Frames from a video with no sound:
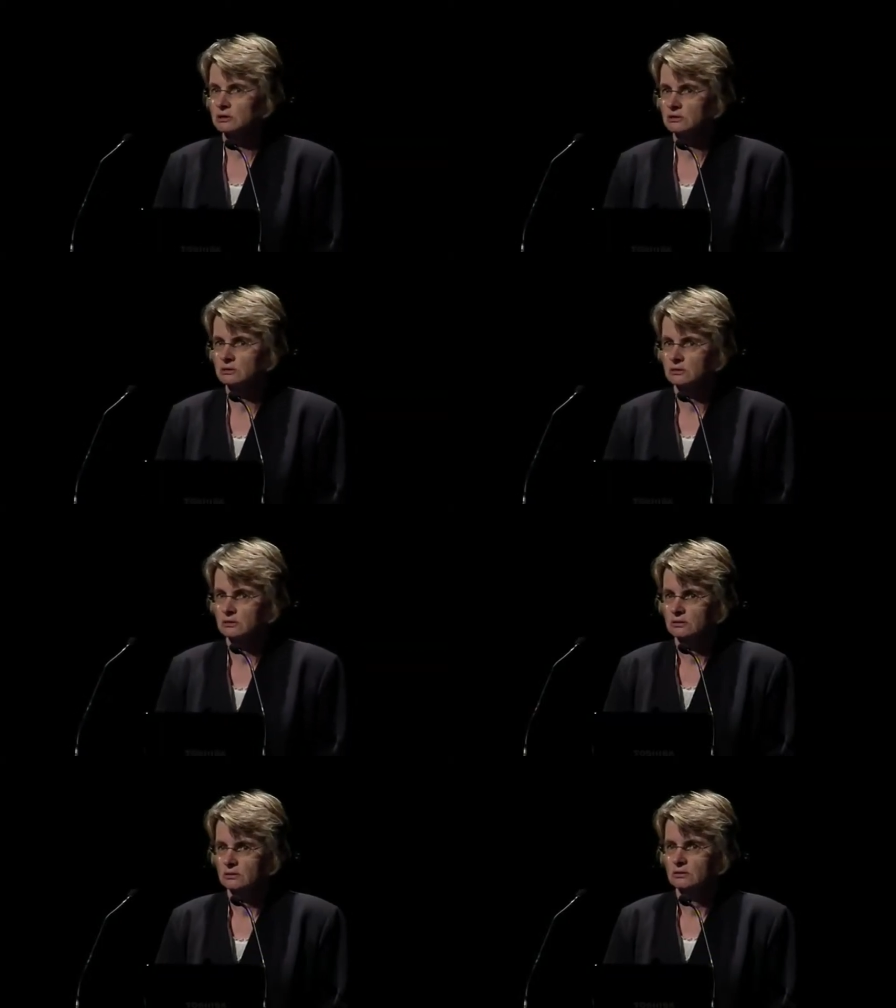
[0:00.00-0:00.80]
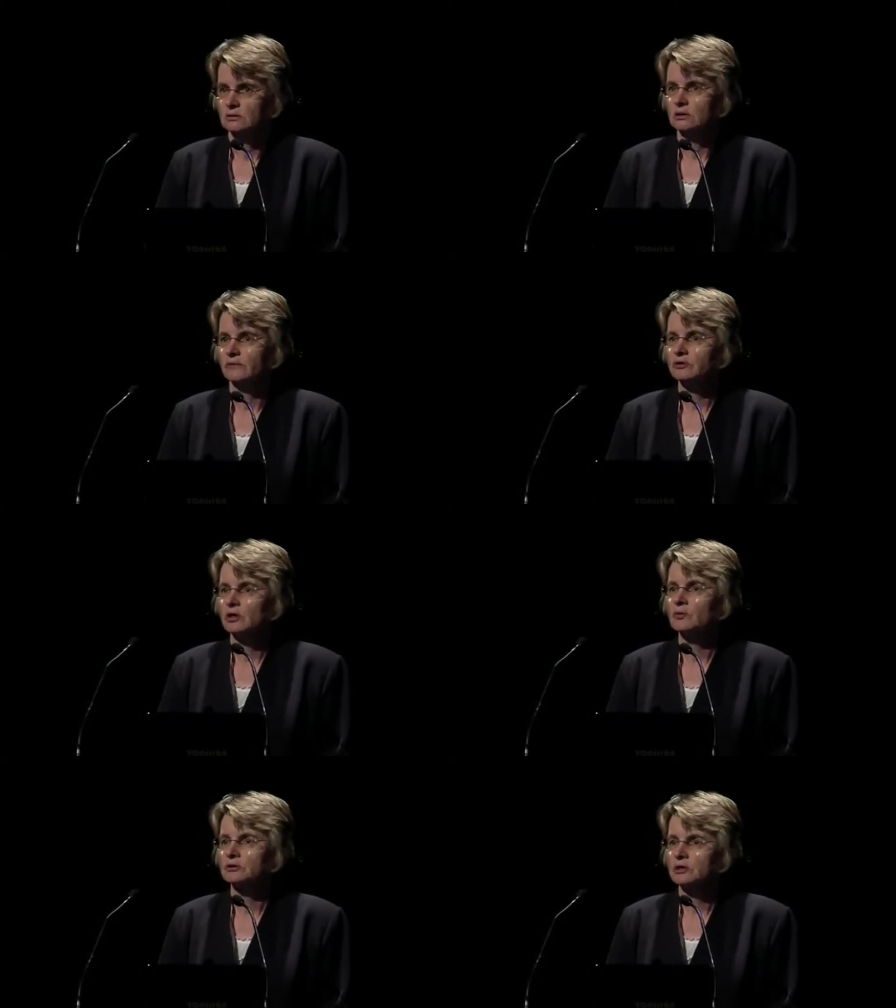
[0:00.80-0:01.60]
You have to know
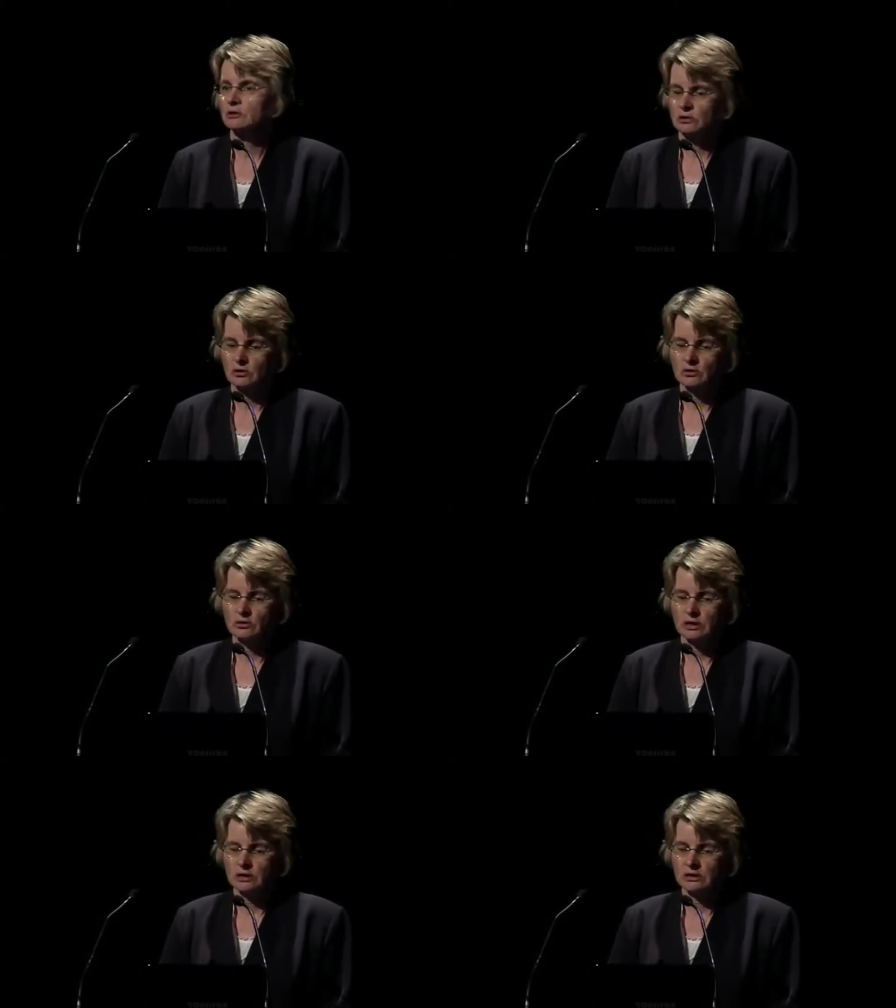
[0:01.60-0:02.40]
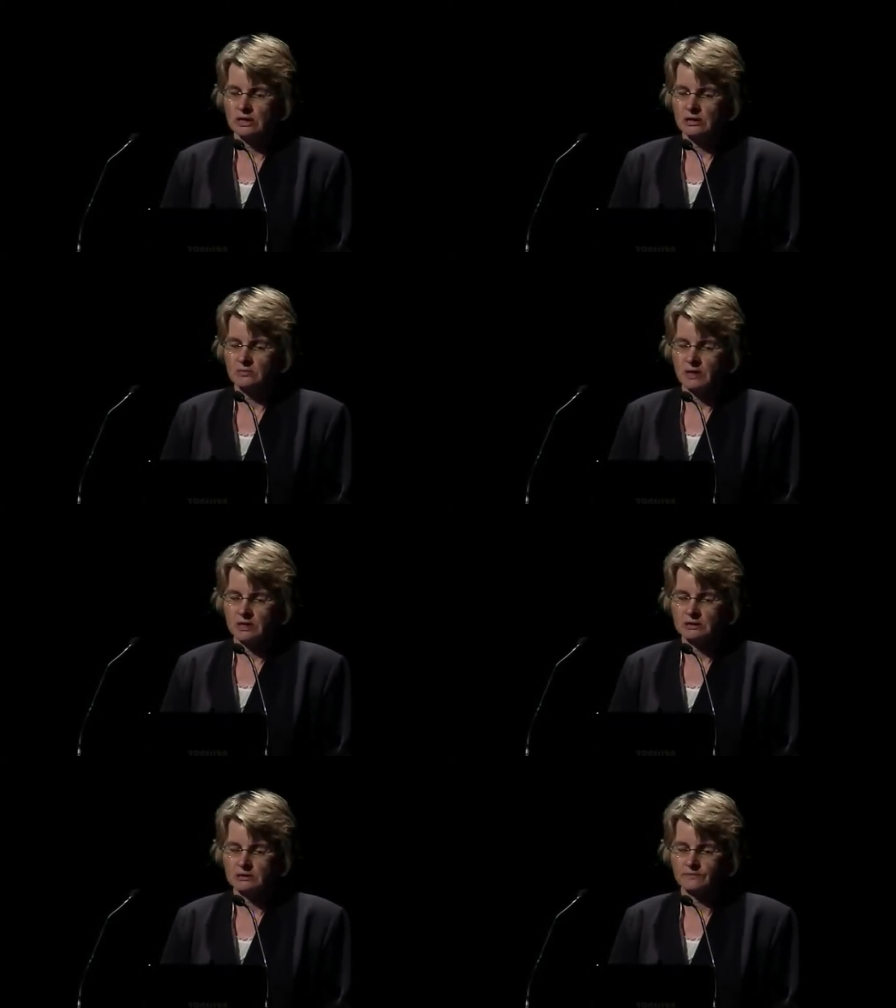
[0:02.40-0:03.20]
what's going on in a database.